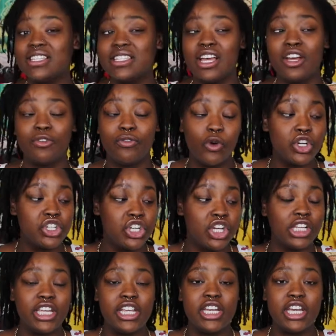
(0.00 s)
is
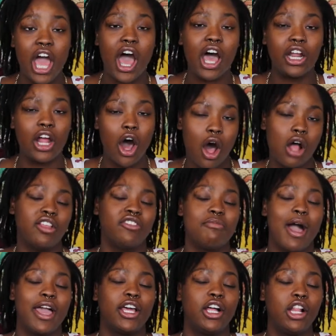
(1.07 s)
unfortunately not all of my